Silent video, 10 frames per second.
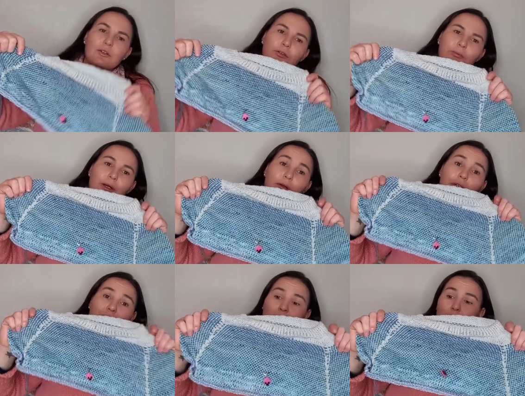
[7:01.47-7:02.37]
good
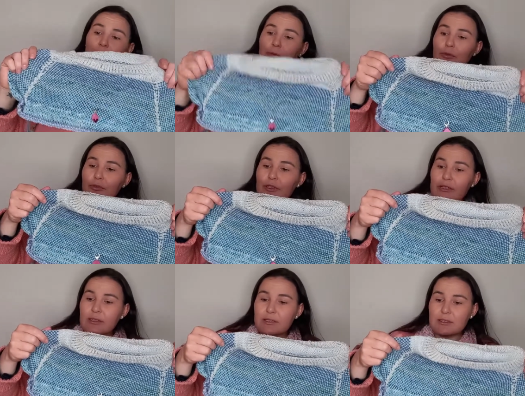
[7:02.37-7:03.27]
progress. I'm happy with this.
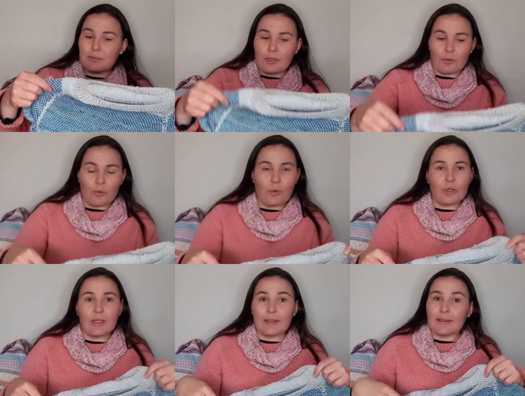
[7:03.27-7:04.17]
This is my
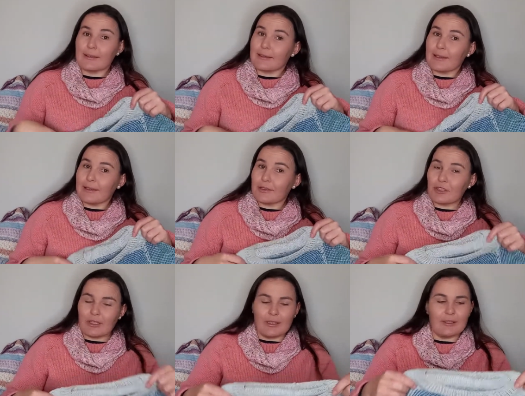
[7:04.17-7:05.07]
walking and knitting and
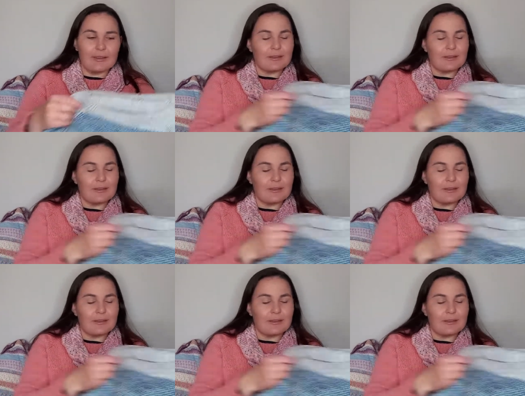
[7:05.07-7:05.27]
chilling